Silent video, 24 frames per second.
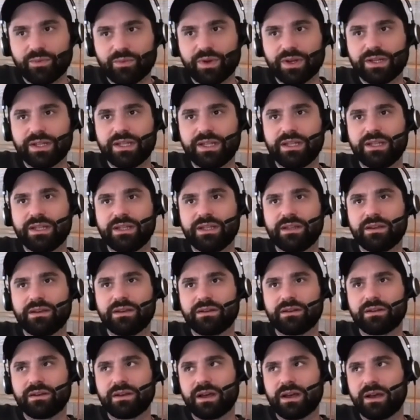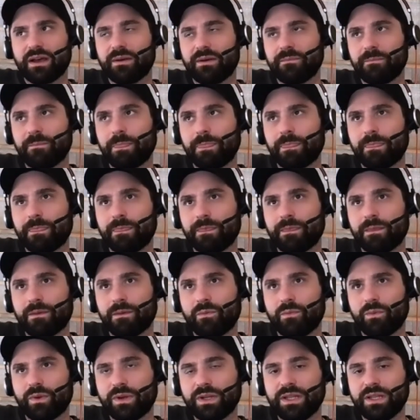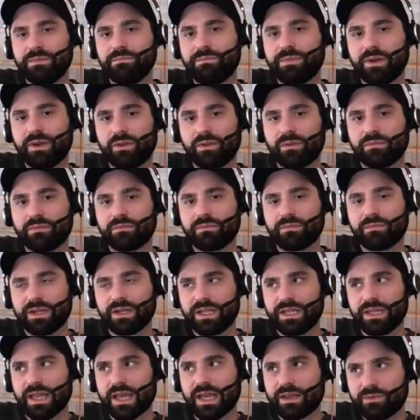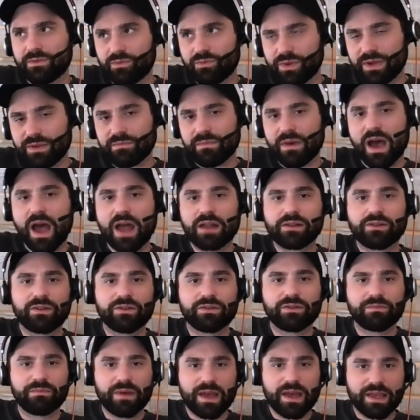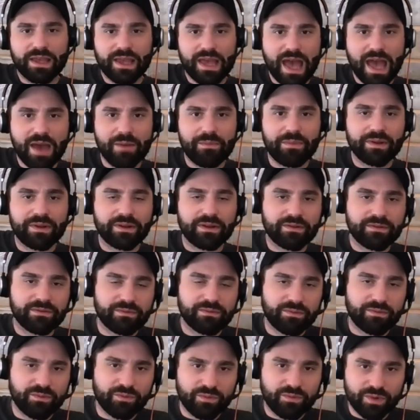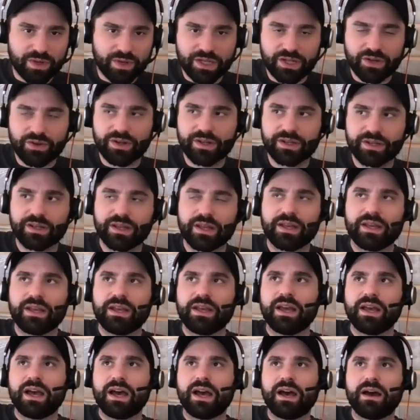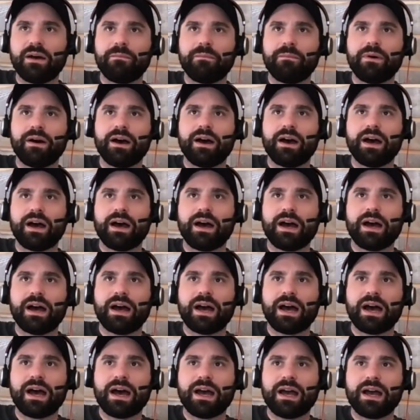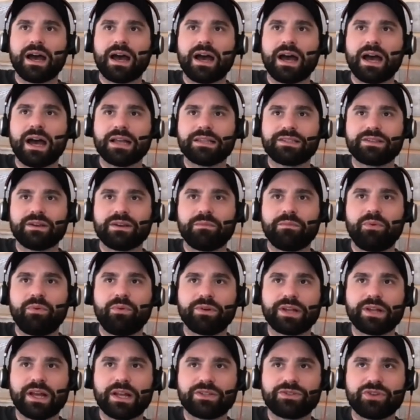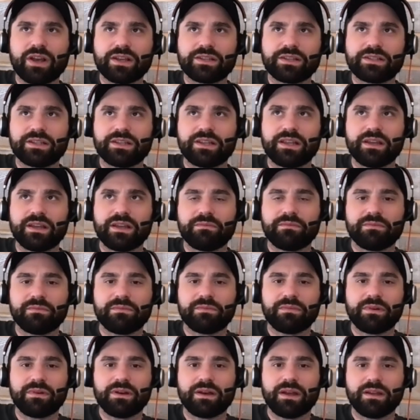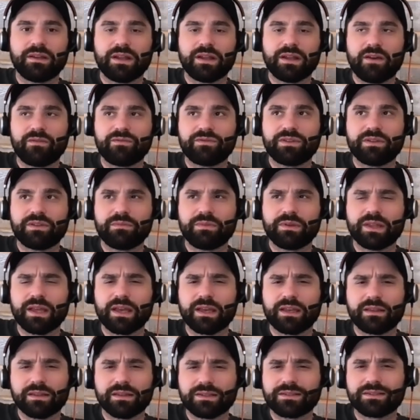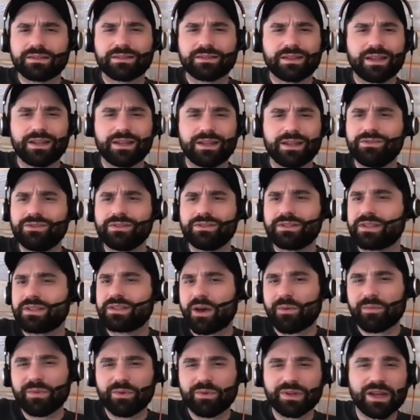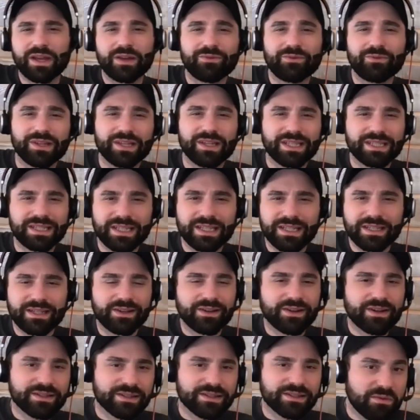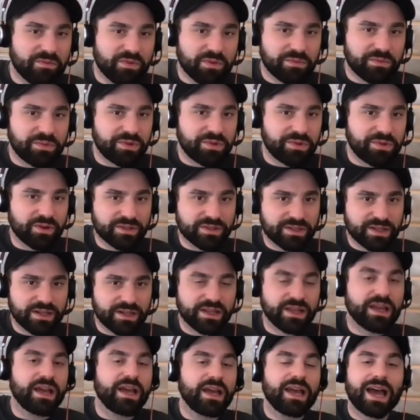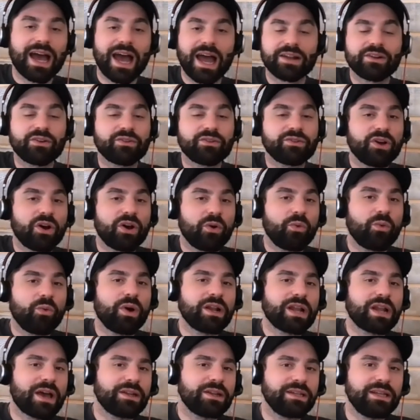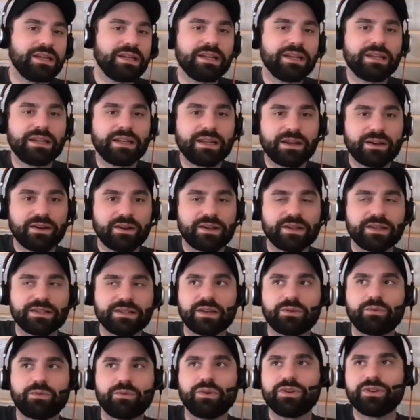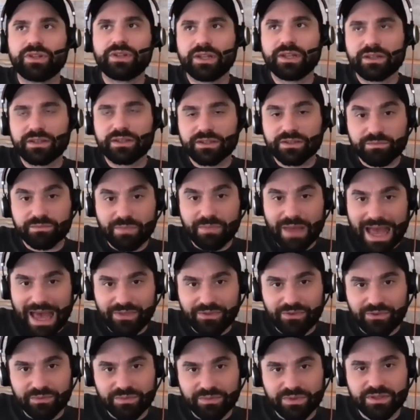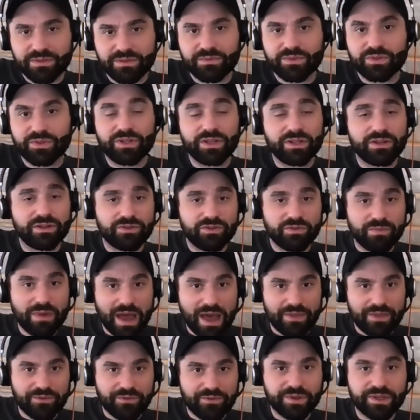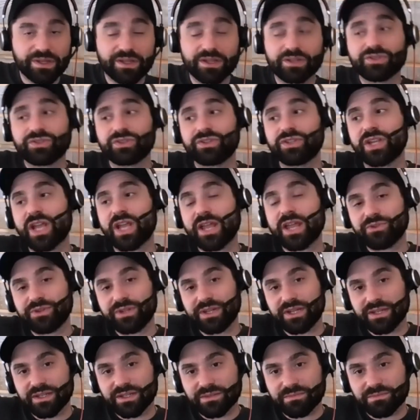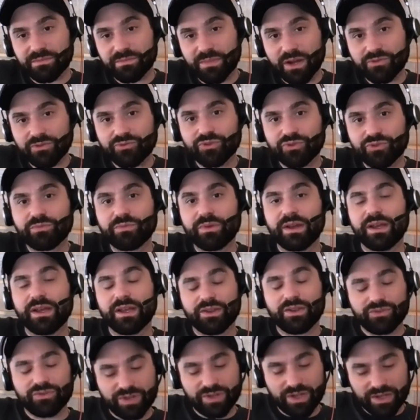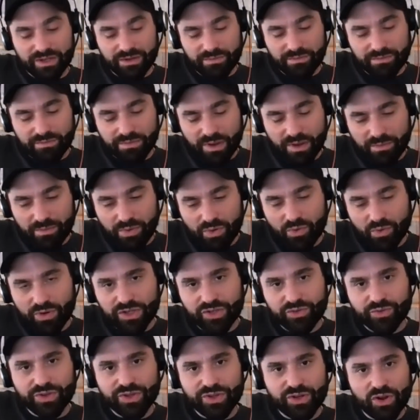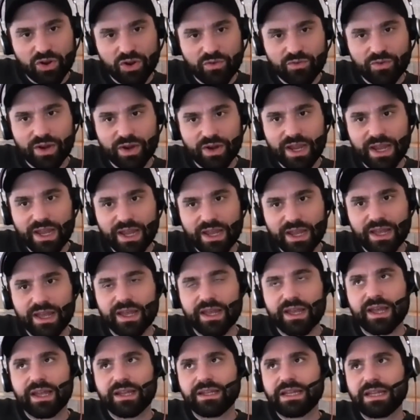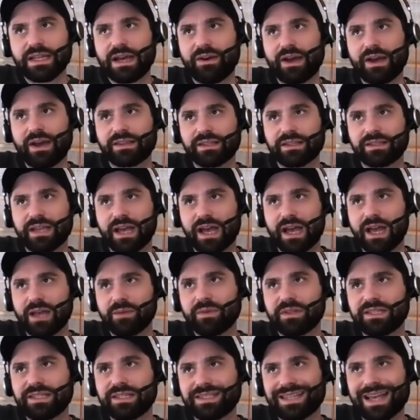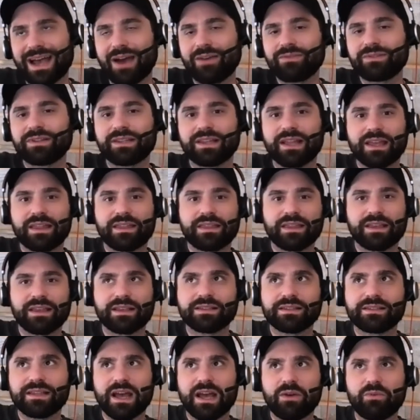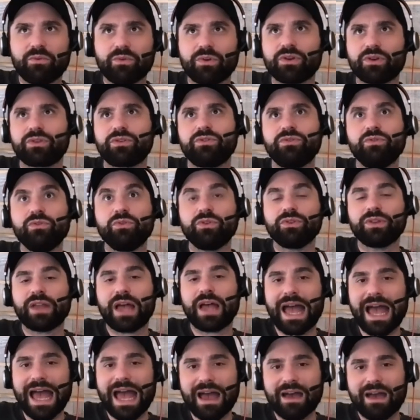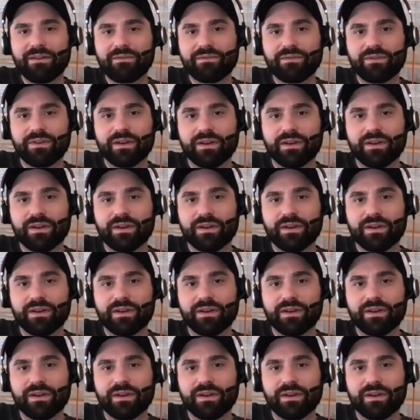when he um when he built when he like remodeled my cabin and you know, um, at some point I trusted him enough to be like, listen, can you just tell me what I really need here? Because I'm from New York City. I don't know what I need here. He's like, well, you need this bathroom to, you need a new bathroom addition and you need this mudroom. You need a, a, porch with an overhang. Now, at the time, it sounded like things that were cool to have.